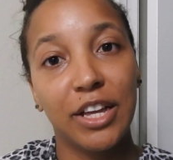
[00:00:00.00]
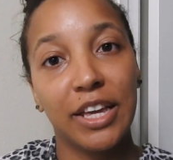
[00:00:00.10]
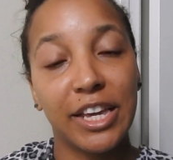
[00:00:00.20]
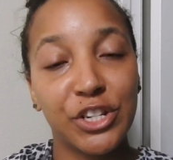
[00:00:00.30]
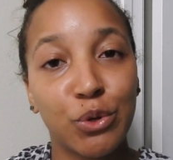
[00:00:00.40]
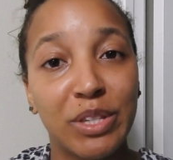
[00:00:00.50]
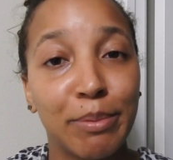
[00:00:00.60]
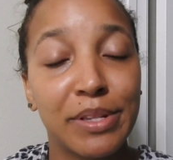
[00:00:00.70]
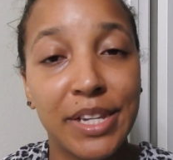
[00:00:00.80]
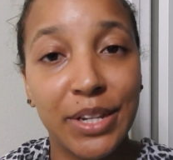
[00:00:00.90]
He shows up
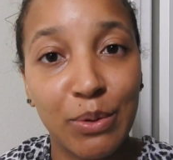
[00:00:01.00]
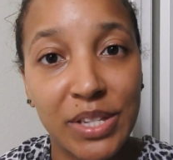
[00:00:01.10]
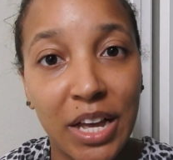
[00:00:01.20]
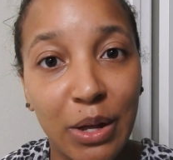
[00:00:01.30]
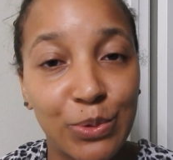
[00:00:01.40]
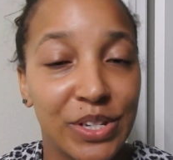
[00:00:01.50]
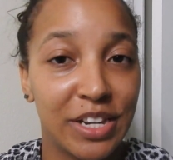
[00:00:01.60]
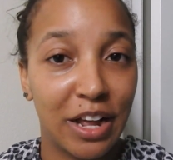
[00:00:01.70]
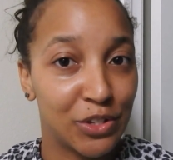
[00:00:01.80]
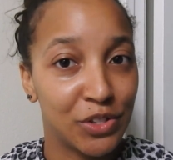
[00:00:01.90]
to Tito's house. He
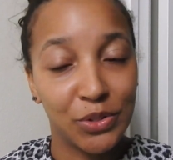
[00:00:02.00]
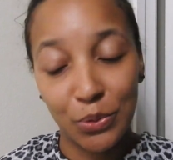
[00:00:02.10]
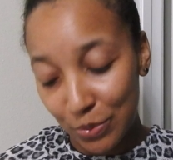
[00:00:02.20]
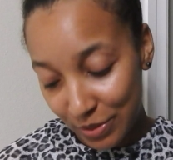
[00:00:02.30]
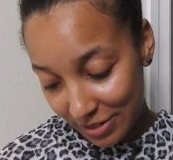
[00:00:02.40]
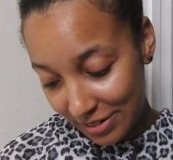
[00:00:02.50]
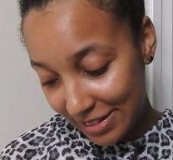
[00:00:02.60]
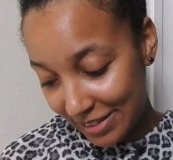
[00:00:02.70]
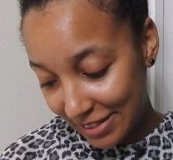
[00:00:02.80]
knocks on the door.